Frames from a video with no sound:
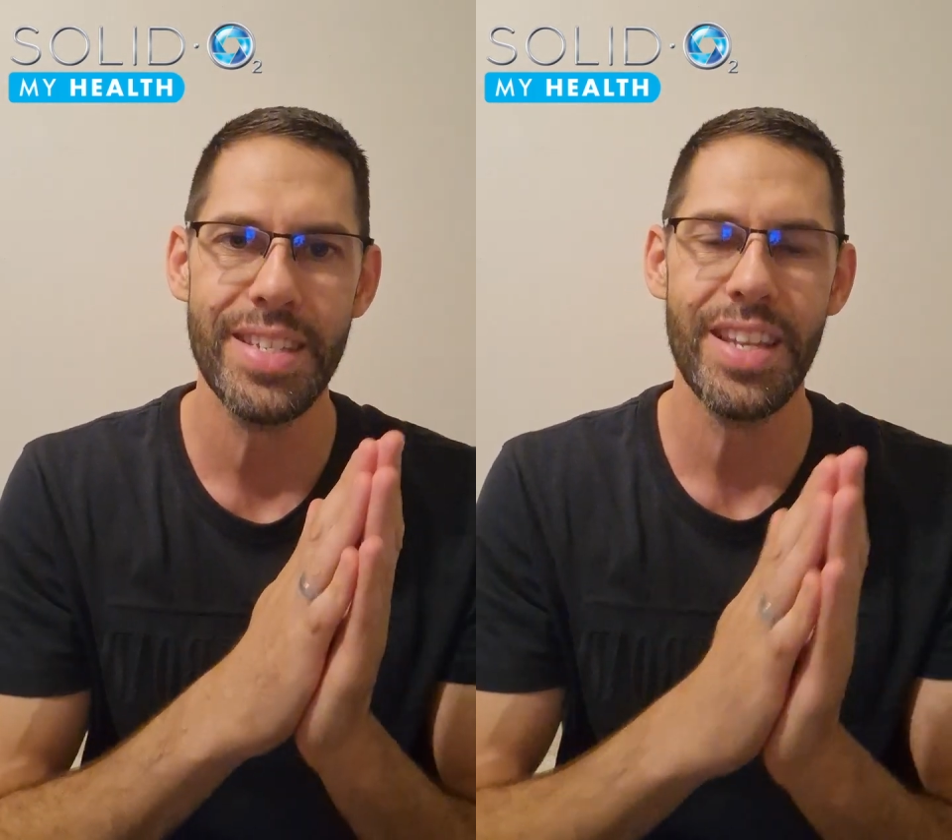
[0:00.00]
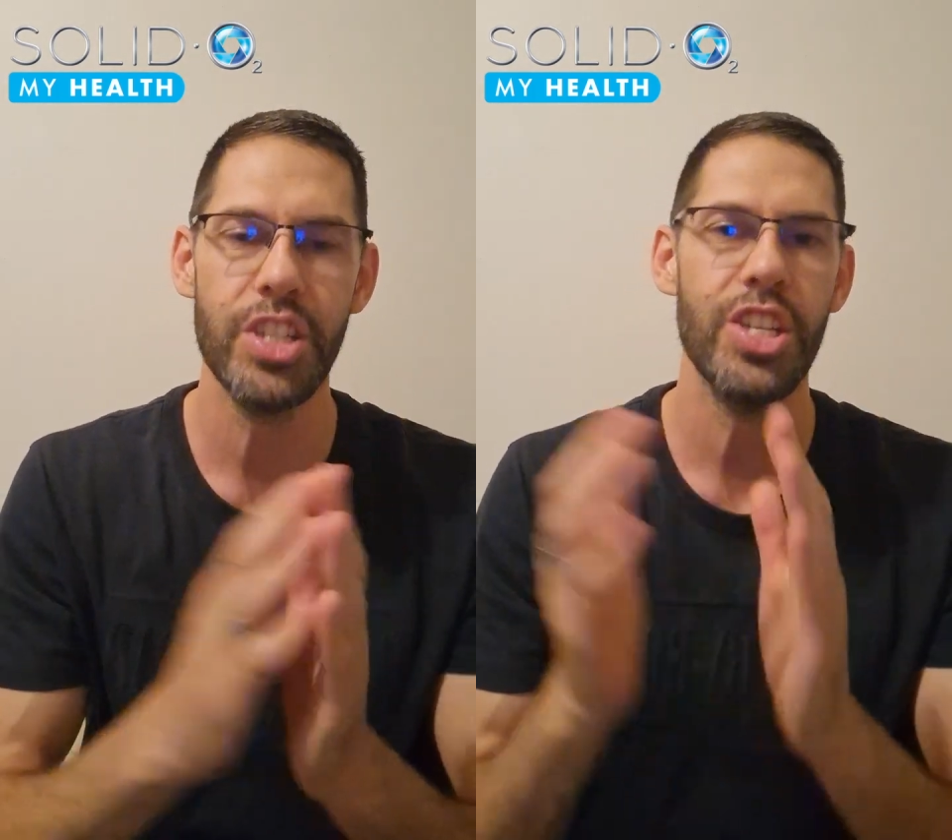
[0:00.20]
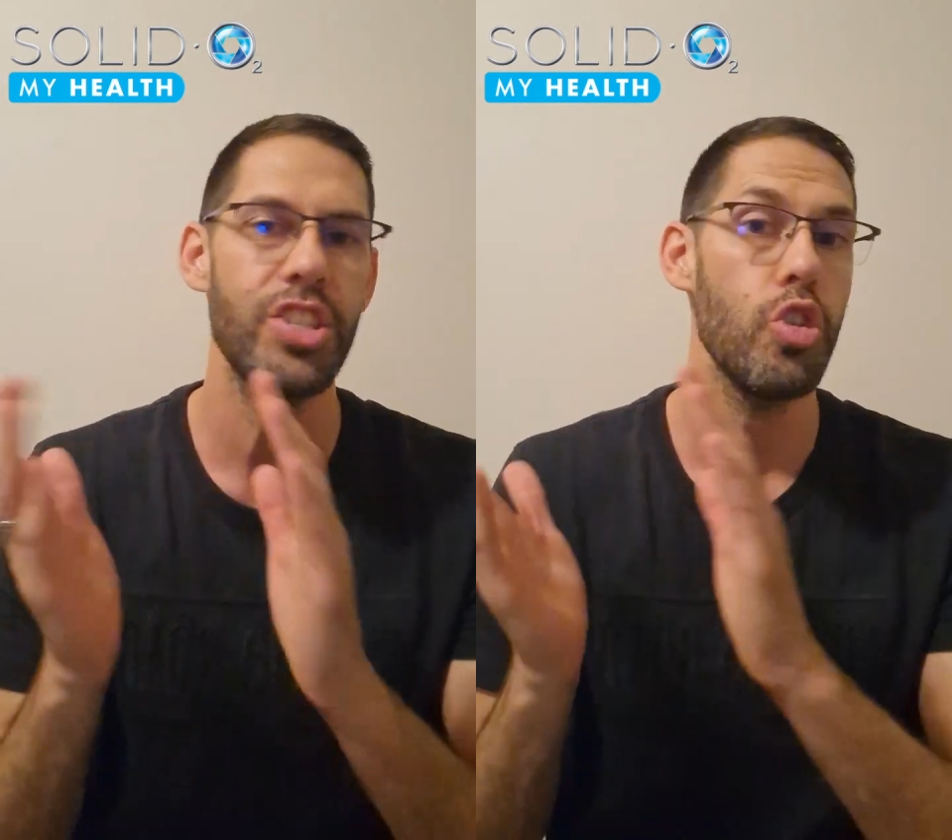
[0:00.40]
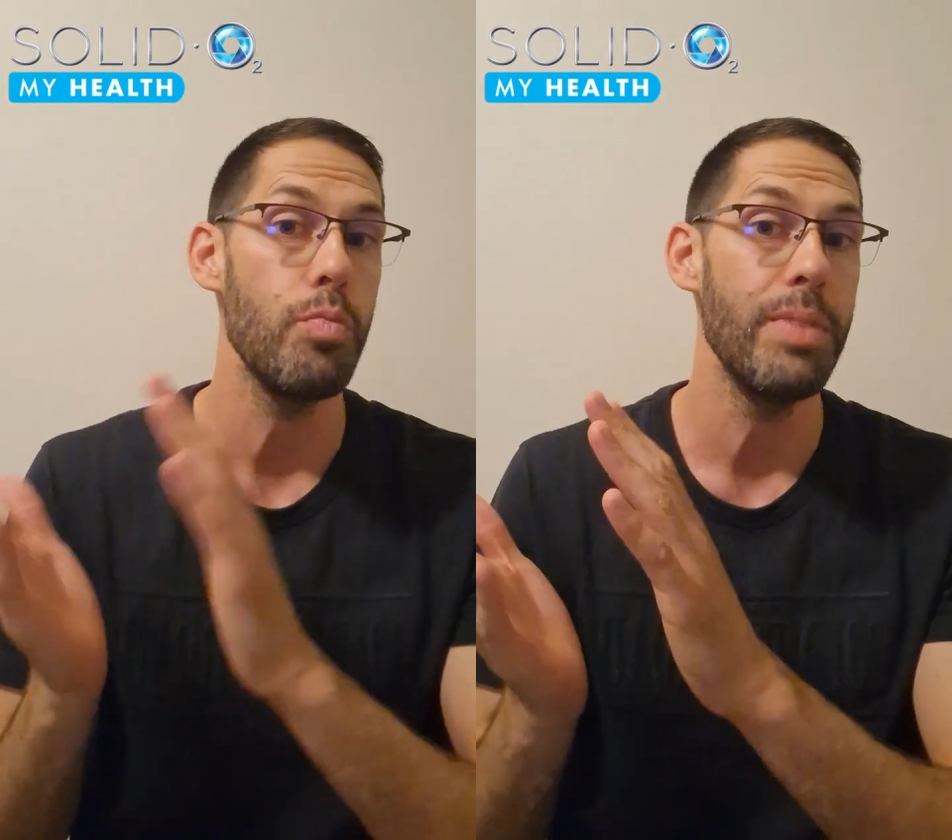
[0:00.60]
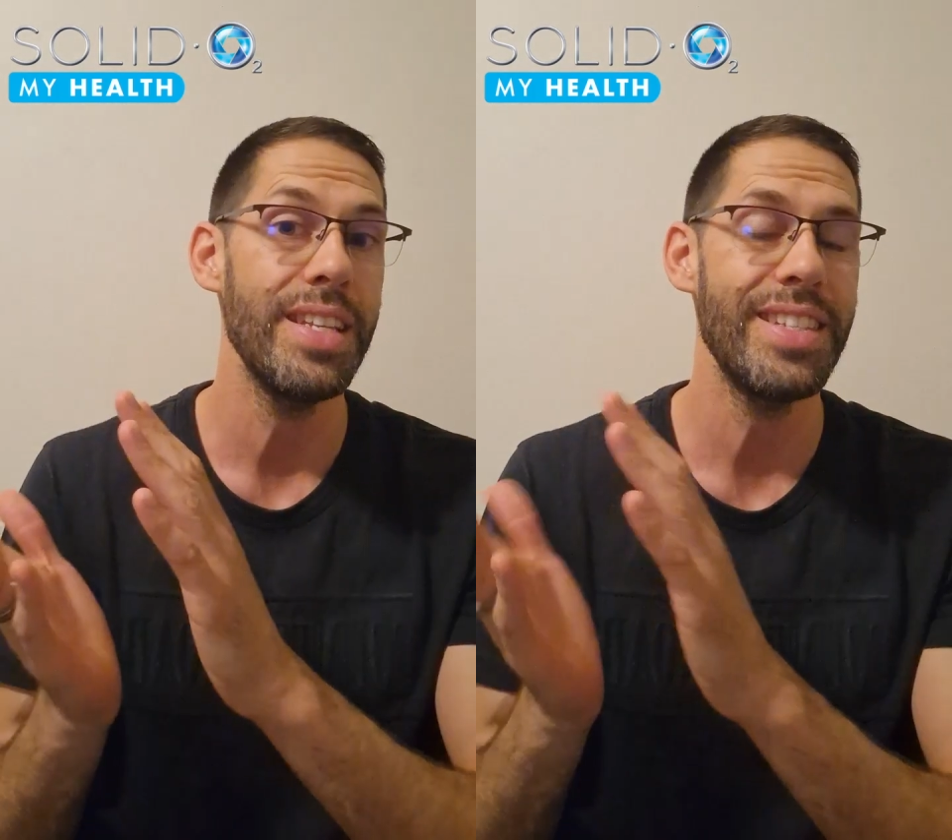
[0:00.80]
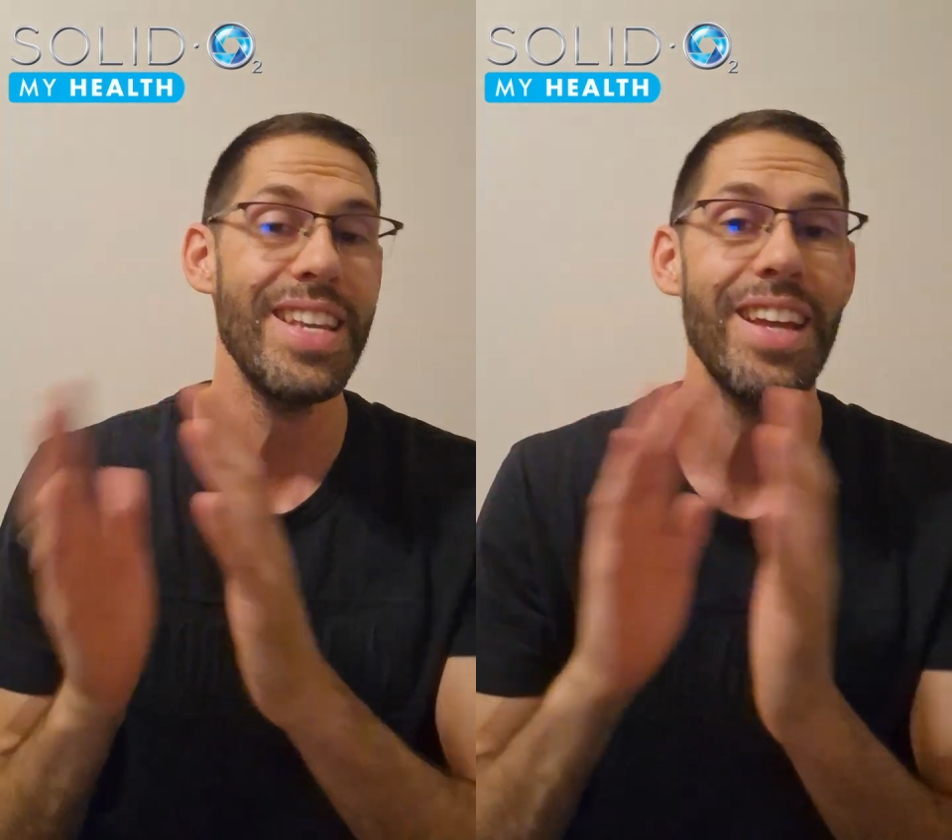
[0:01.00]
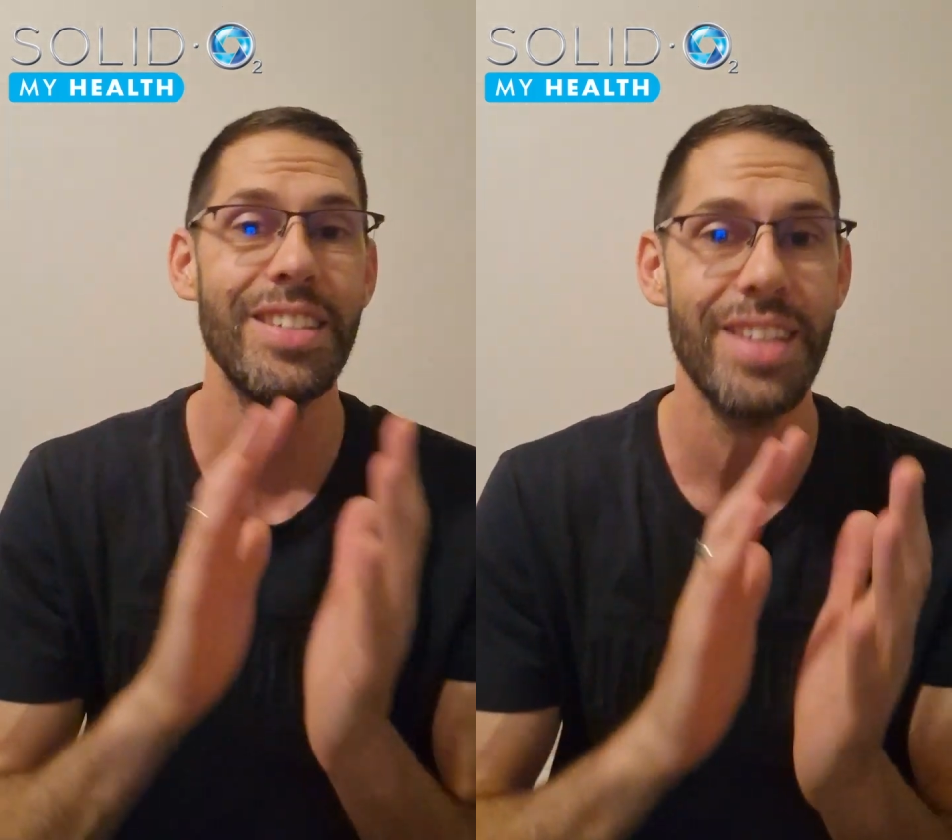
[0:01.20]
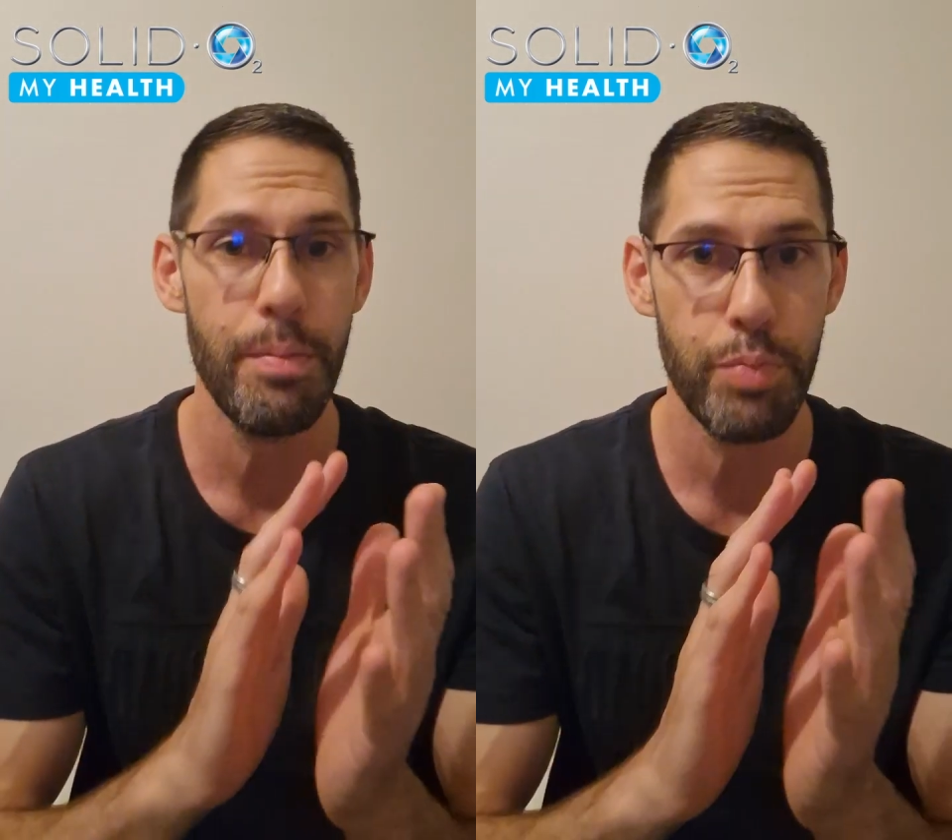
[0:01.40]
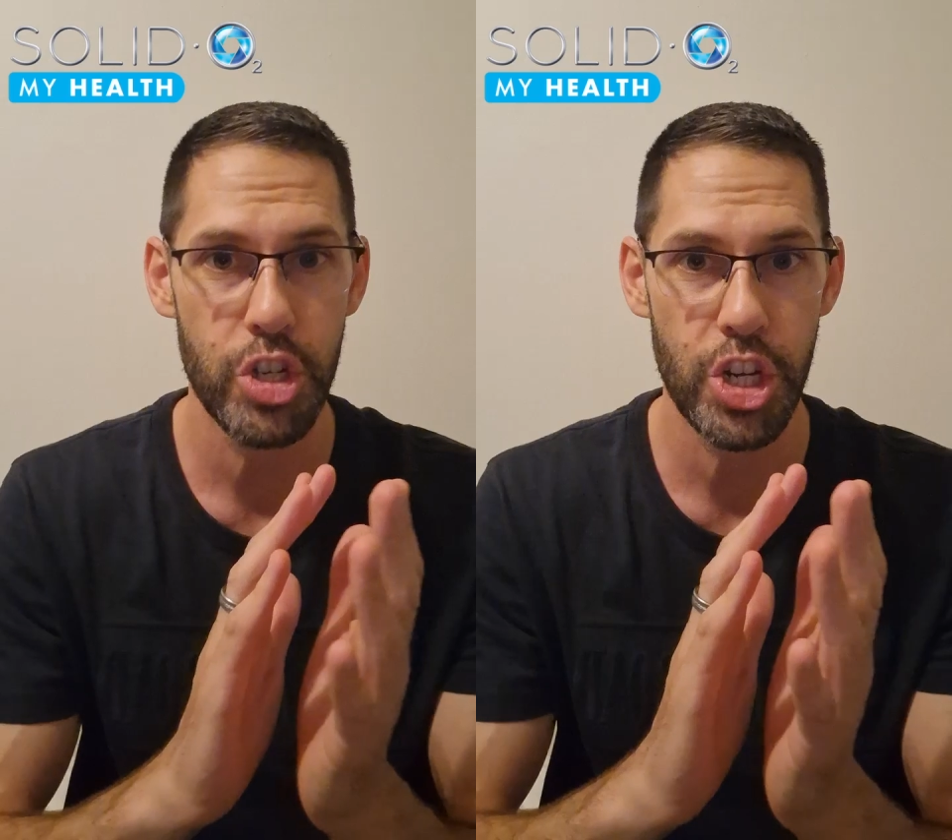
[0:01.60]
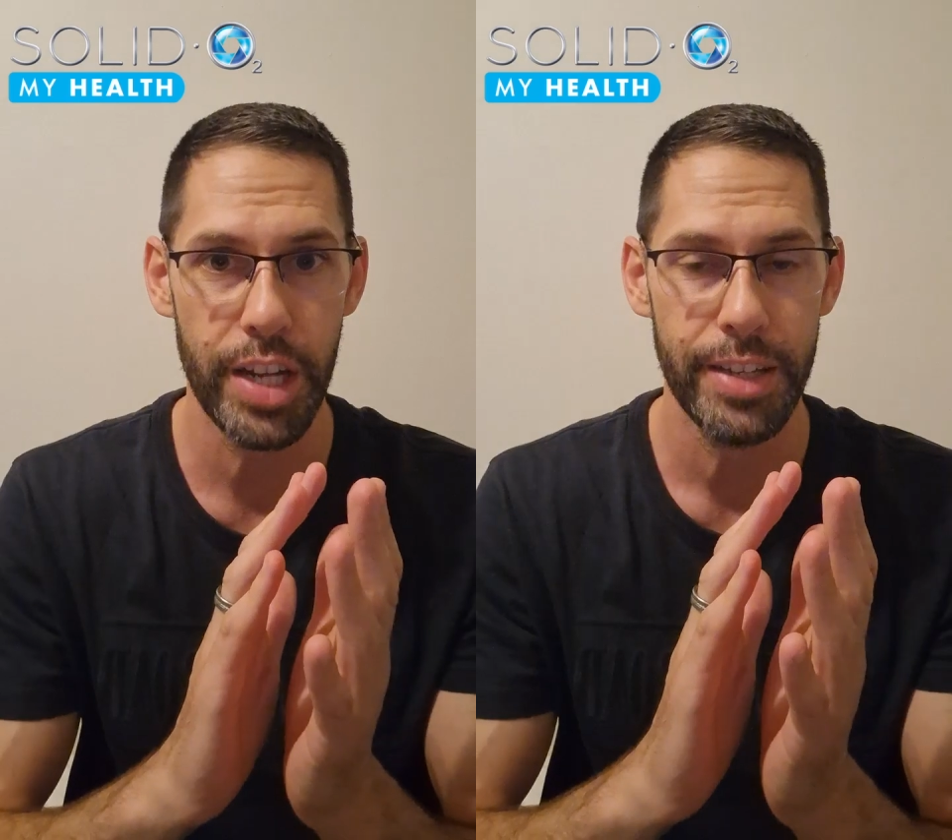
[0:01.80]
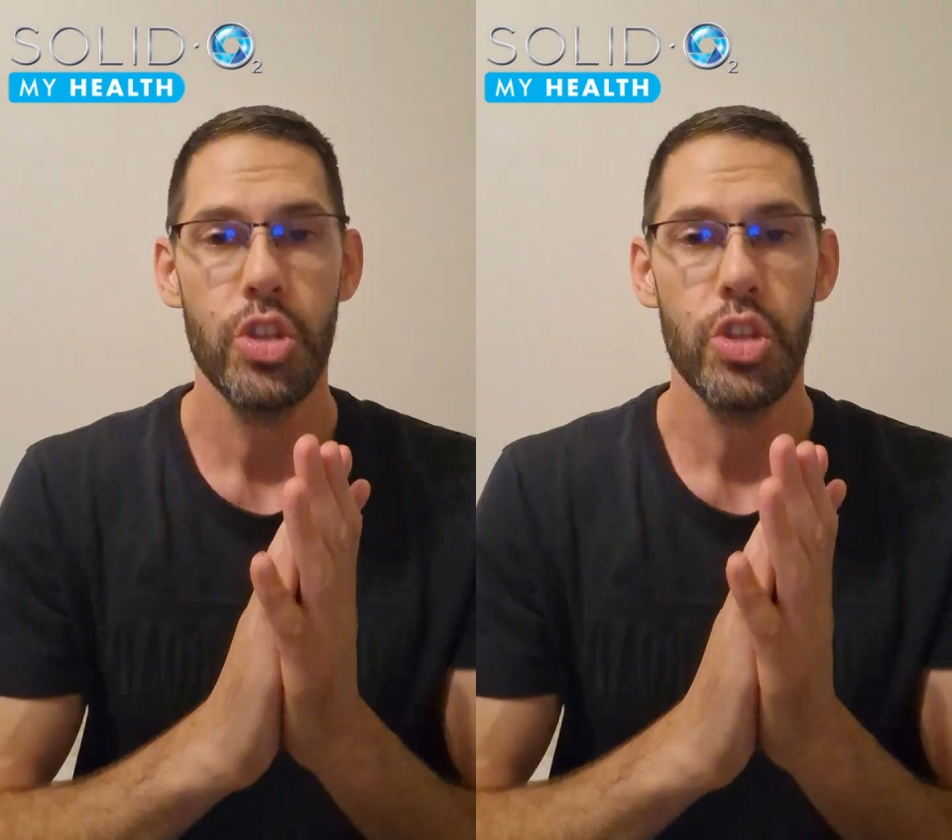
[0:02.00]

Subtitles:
such as the humidity and temperature.